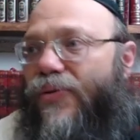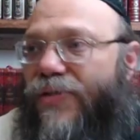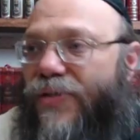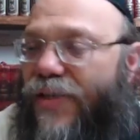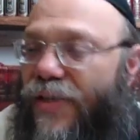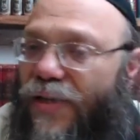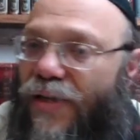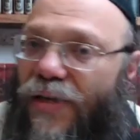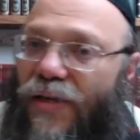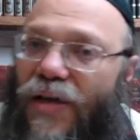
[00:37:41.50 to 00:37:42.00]

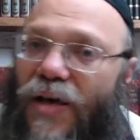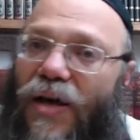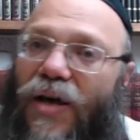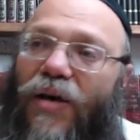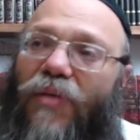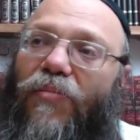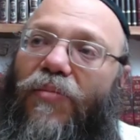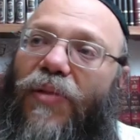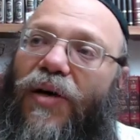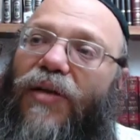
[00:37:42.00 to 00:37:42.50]
sitting,
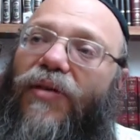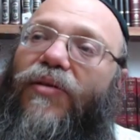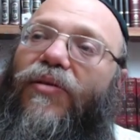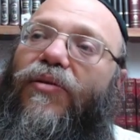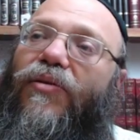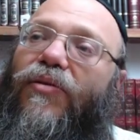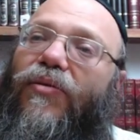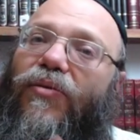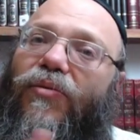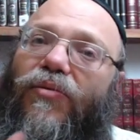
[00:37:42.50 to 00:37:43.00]
but
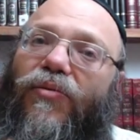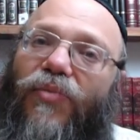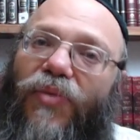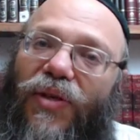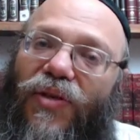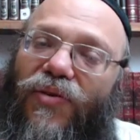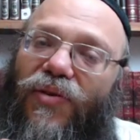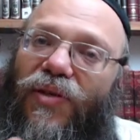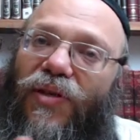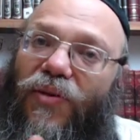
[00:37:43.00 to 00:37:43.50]
we
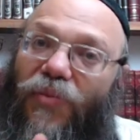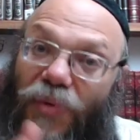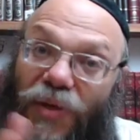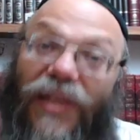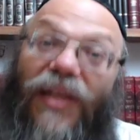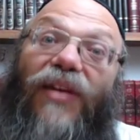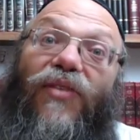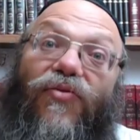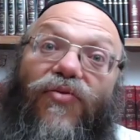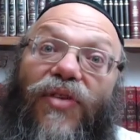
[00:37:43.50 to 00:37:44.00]

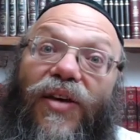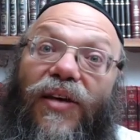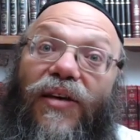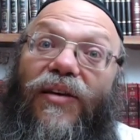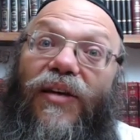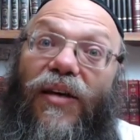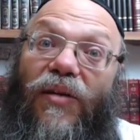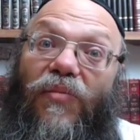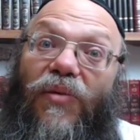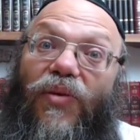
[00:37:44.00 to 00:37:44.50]
didn't drink
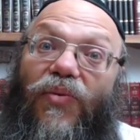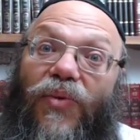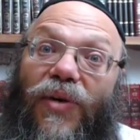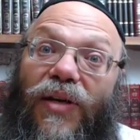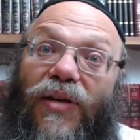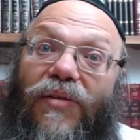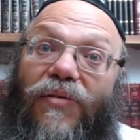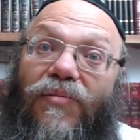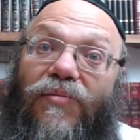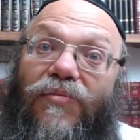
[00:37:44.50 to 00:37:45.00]
in
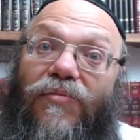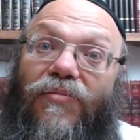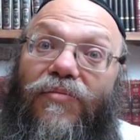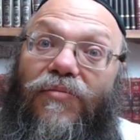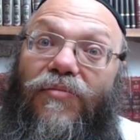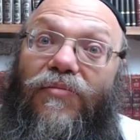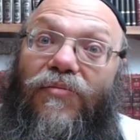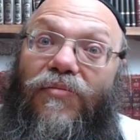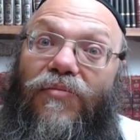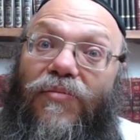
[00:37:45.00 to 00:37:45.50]
between.
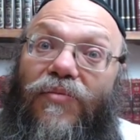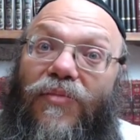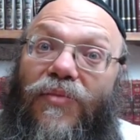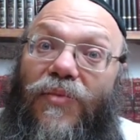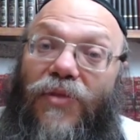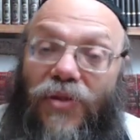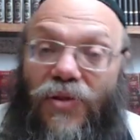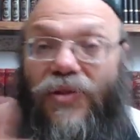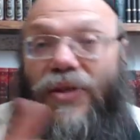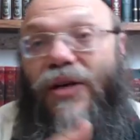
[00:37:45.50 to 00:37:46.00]

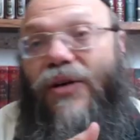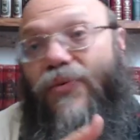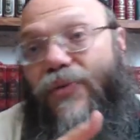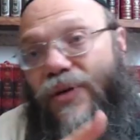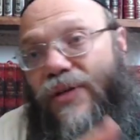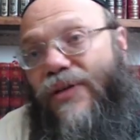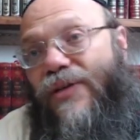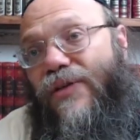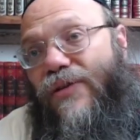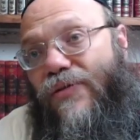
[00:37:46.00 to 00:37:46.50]
So then
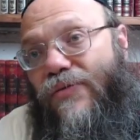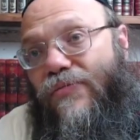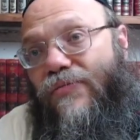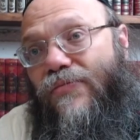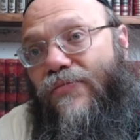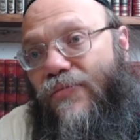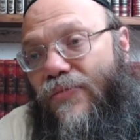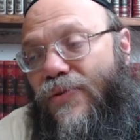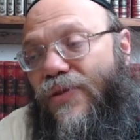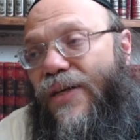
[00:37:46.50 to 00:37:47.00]
we
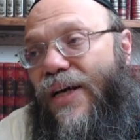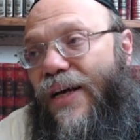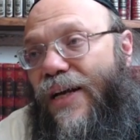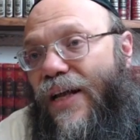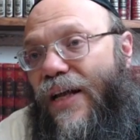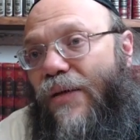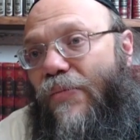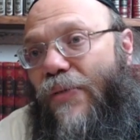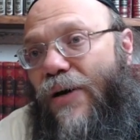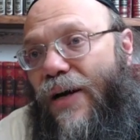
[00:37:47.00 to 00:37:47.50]
say
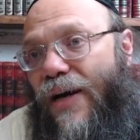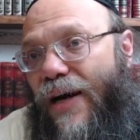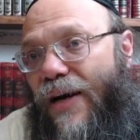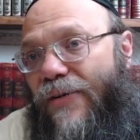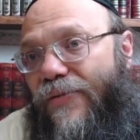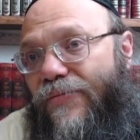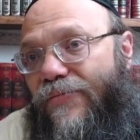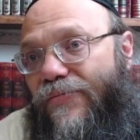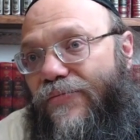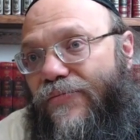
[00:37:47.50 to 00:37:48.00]
another bracha
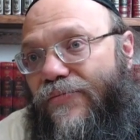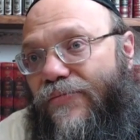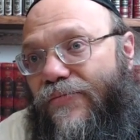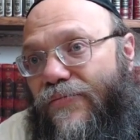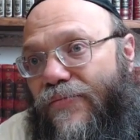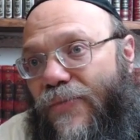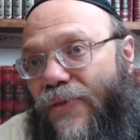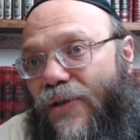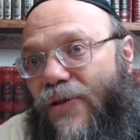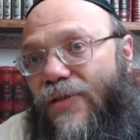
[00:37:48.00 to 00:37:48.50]

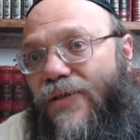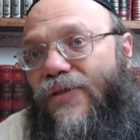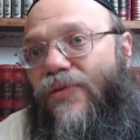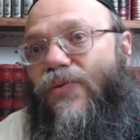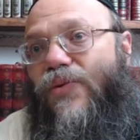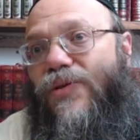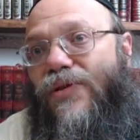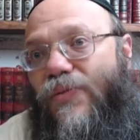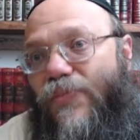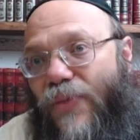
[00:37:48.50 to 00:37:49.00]
because it
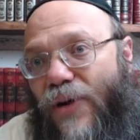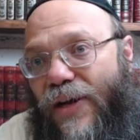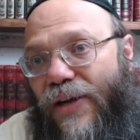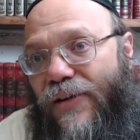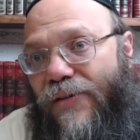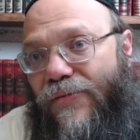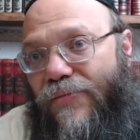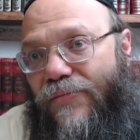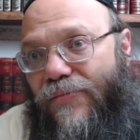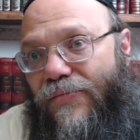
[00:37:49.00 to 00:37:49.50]
was a break.
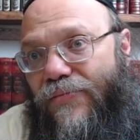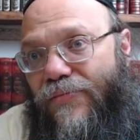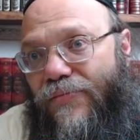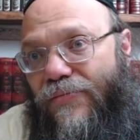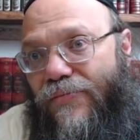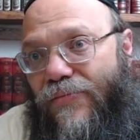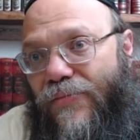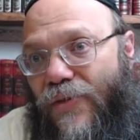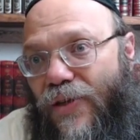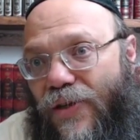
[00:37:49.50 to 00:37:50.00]

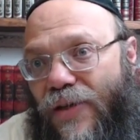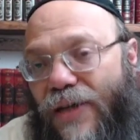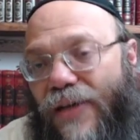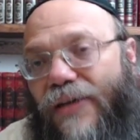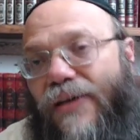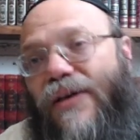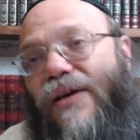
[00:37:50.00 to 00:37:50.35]
Okay.